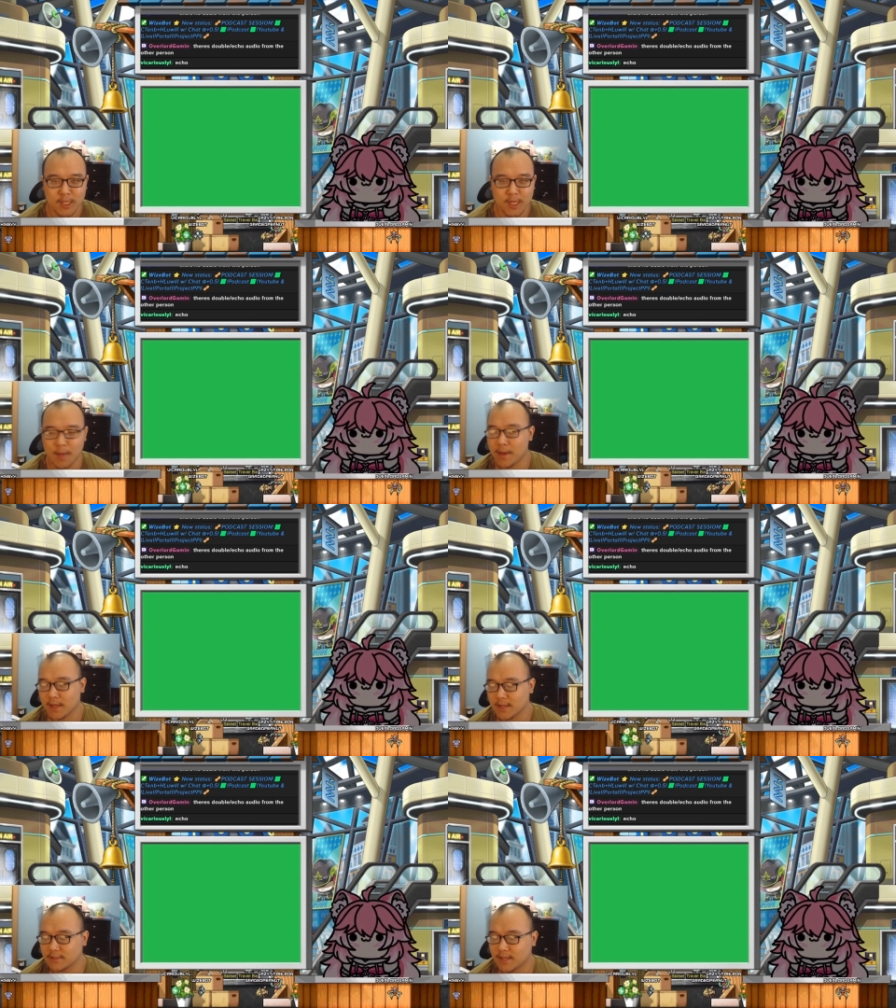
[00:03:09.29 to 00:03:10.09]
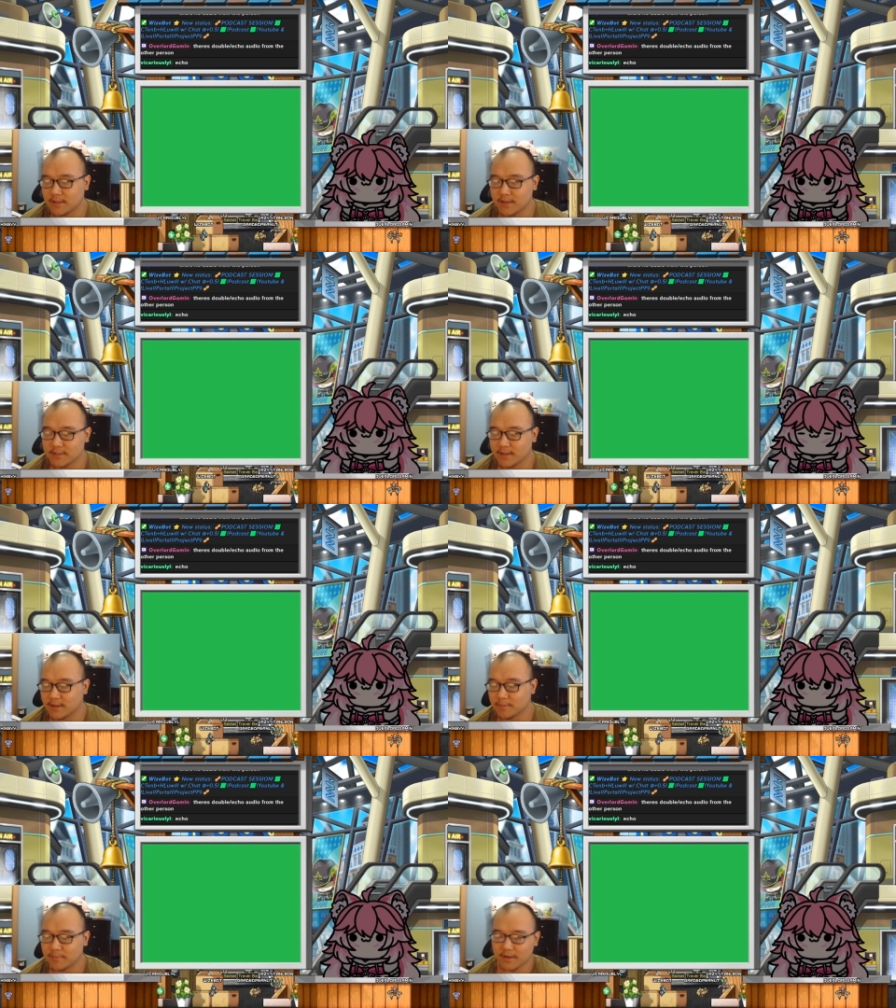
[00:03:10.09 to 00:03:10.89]
I'm not going to get into that
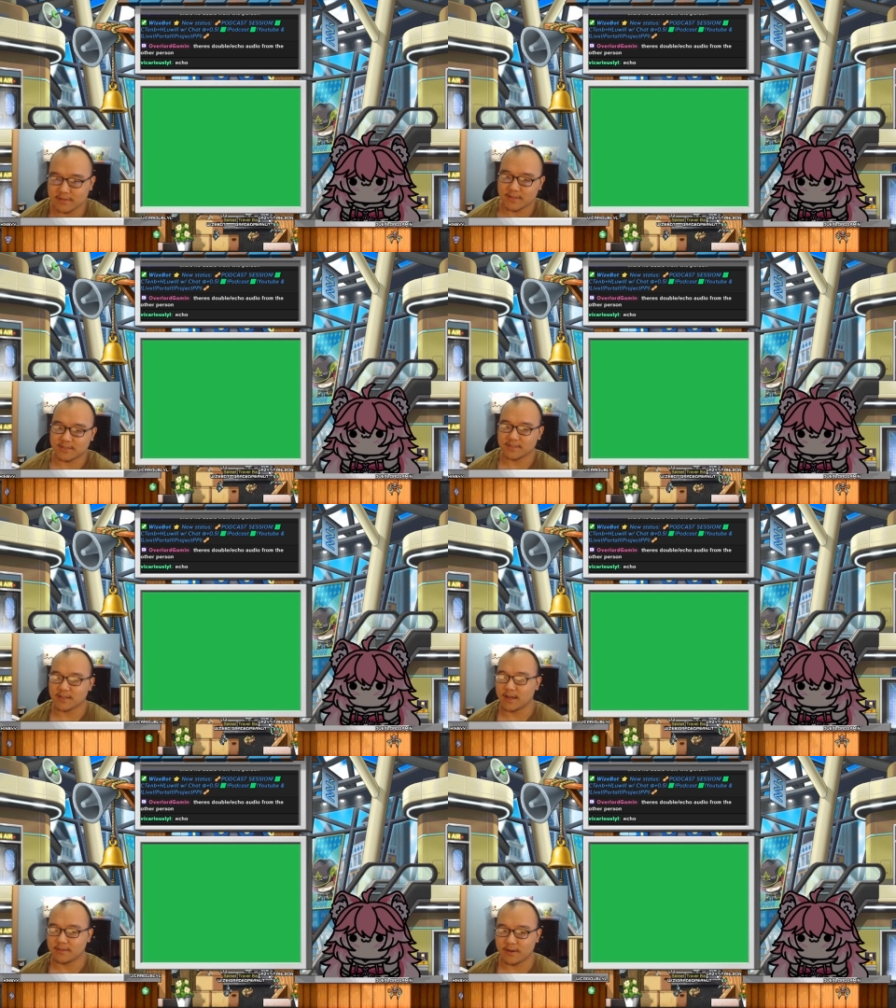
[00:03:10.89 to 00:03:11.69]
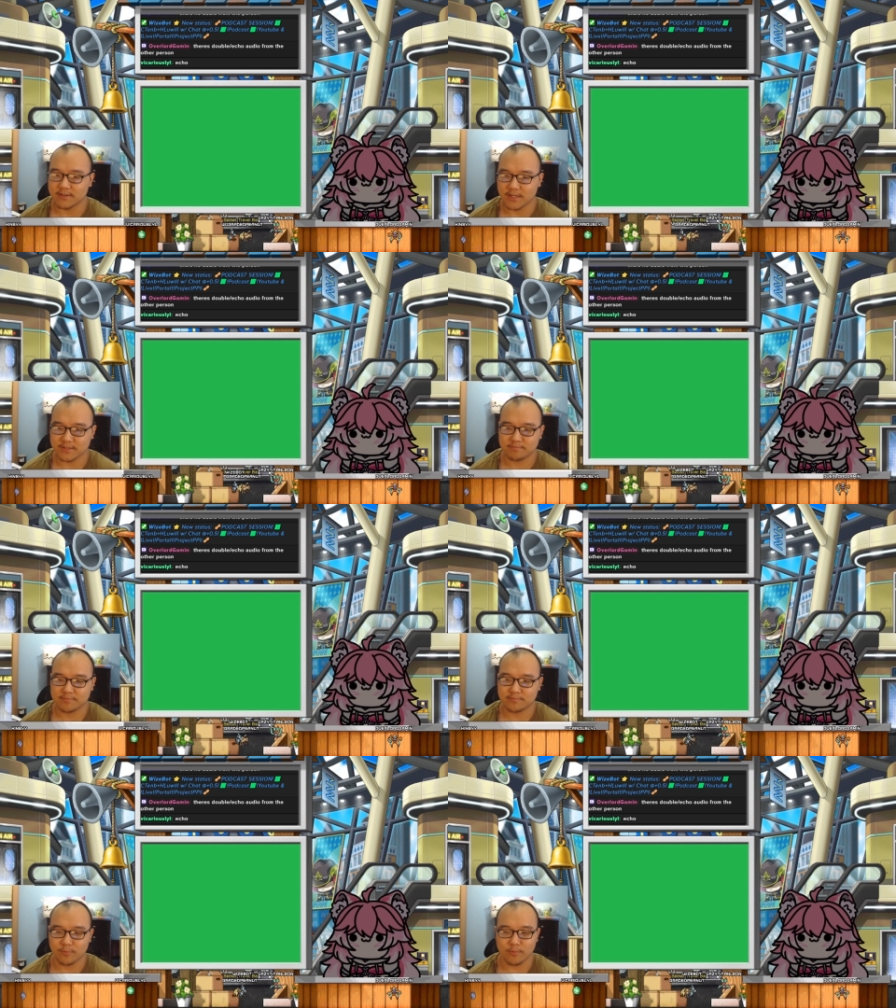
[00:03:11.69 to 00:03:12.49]
detail, but let's just say they're just
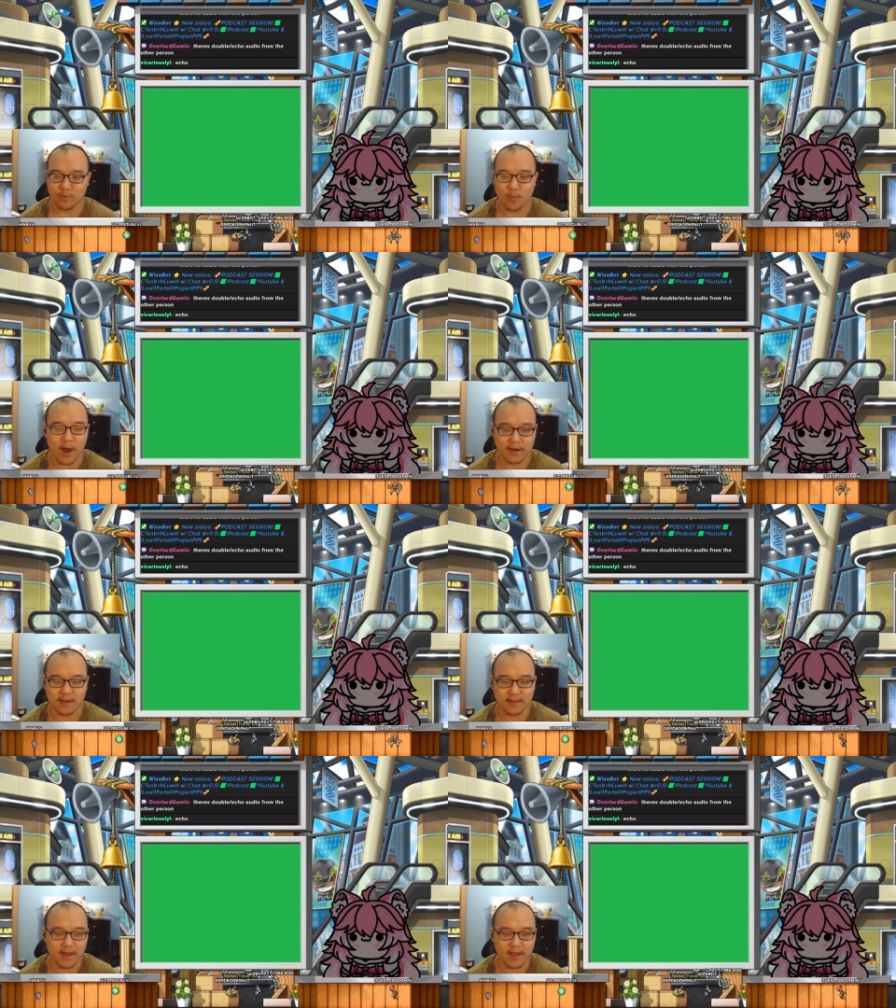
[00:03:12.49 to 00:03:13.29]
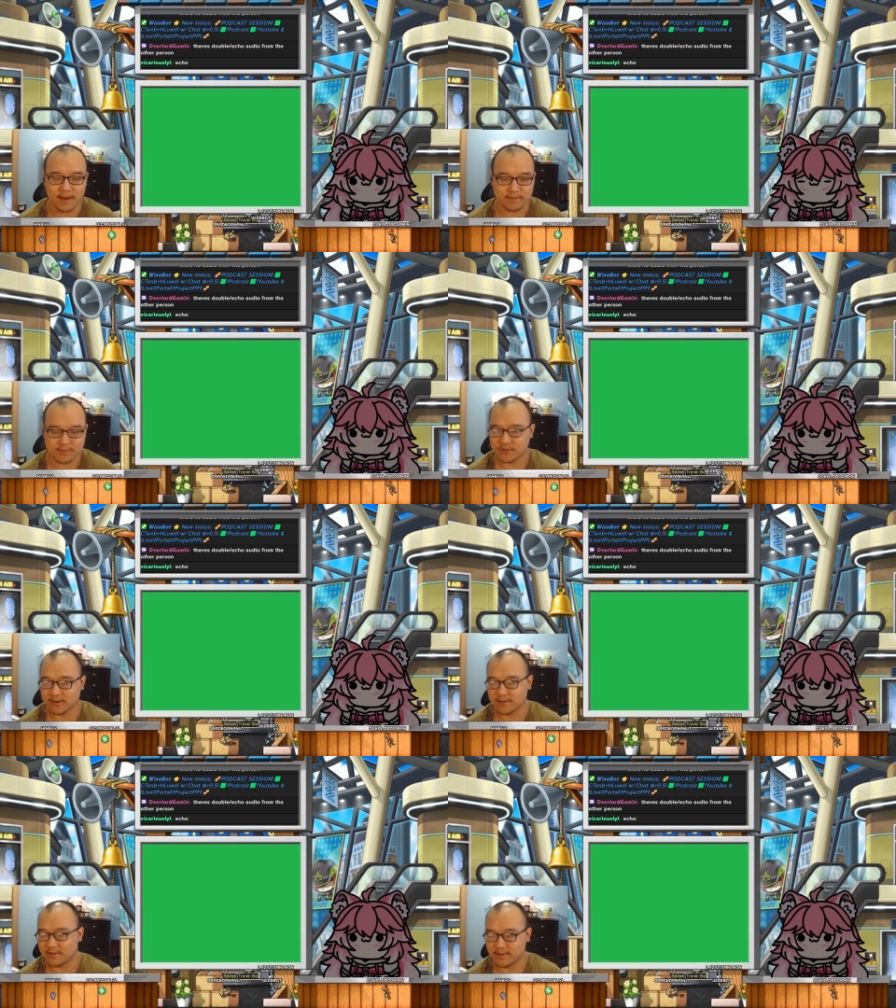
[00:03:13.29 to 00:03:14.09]
whining a lot, and it
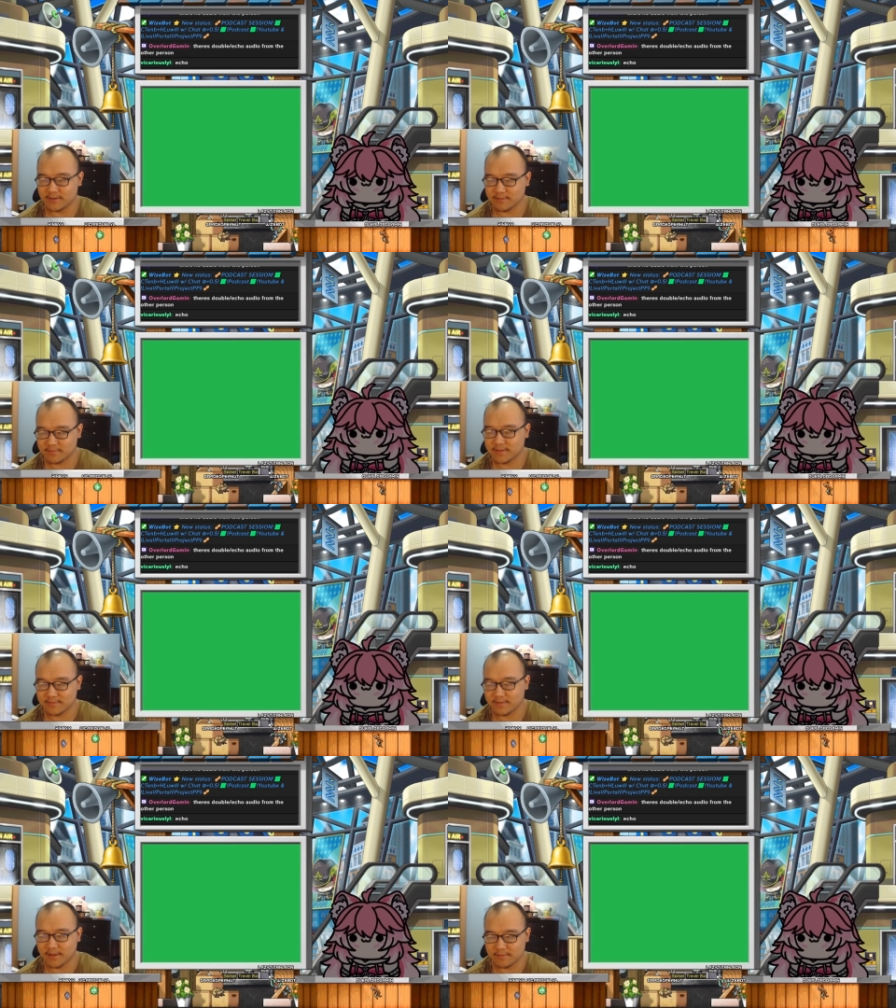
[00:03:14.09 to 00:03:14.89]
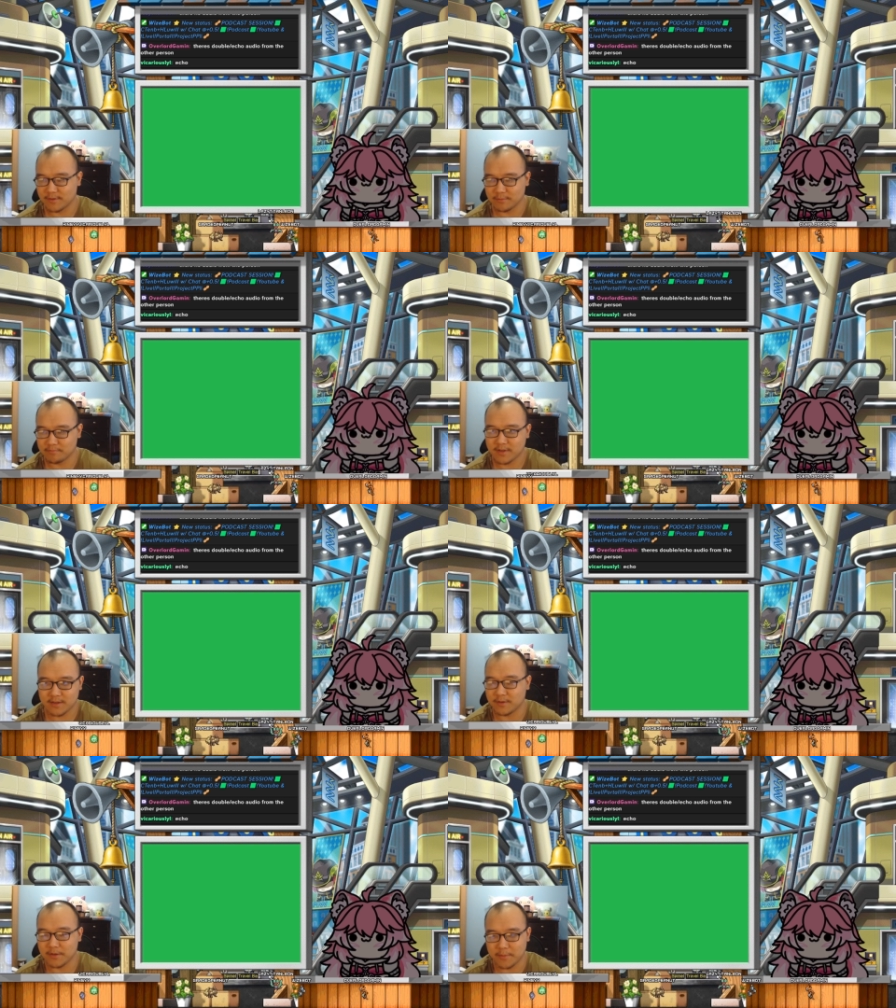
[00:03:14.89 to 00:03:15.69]
triggered the new
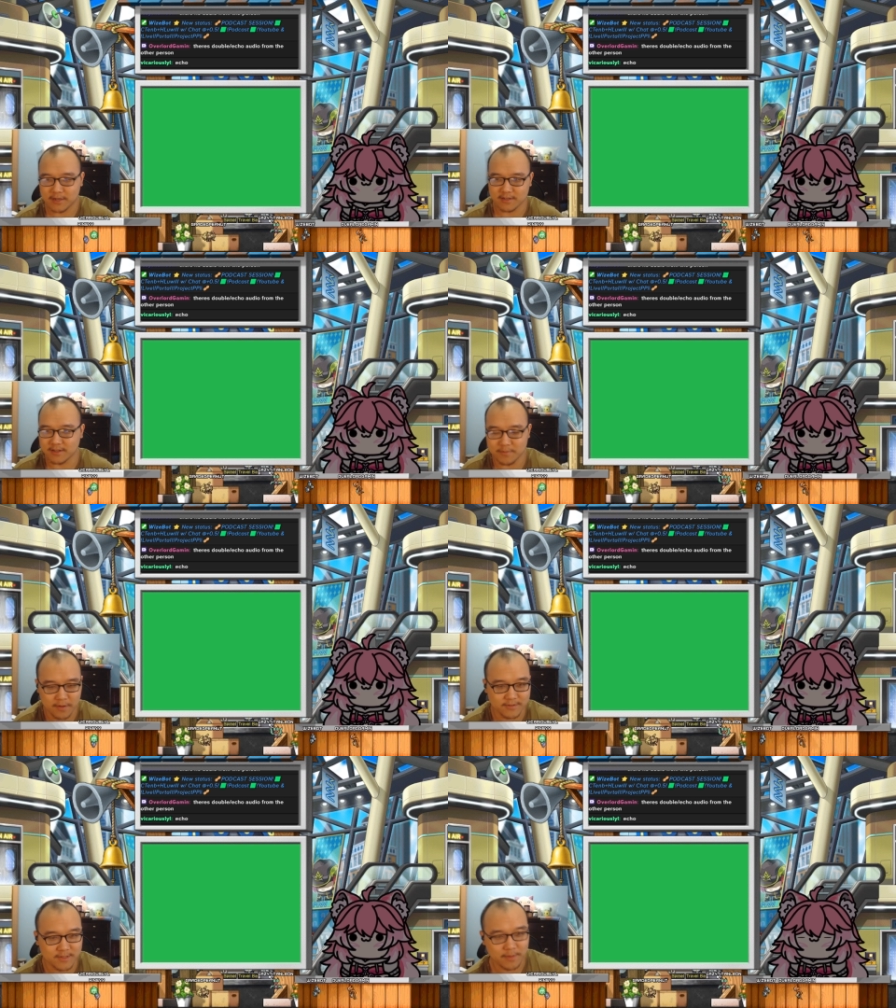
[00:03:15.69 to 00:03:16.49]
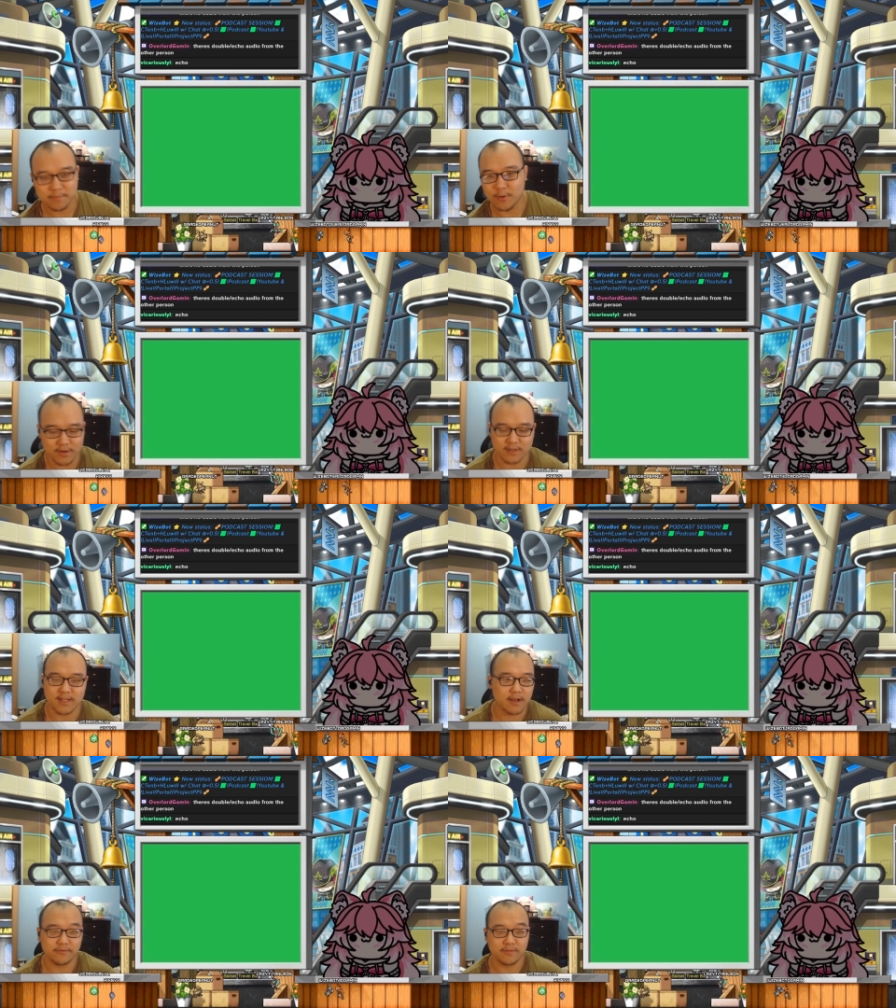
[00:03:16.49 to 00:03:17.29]
community manager lead to post something, but we'll get to
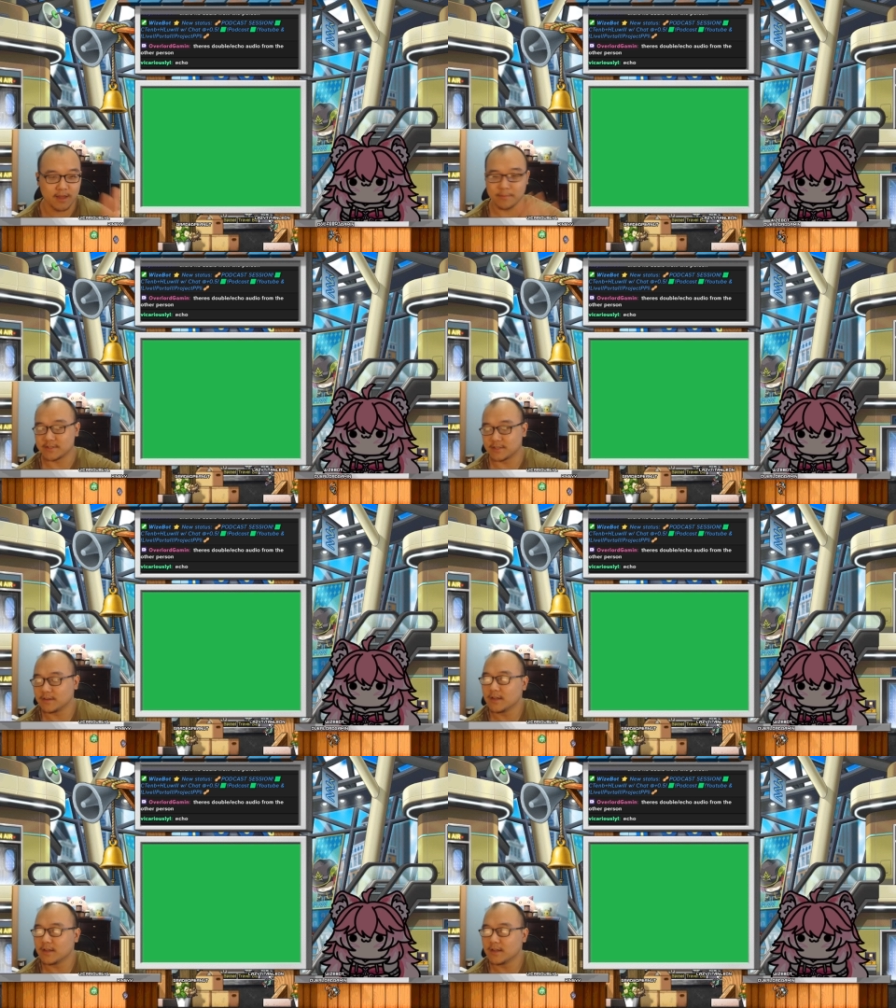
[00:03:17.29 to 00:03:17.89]
that, like I mentioned.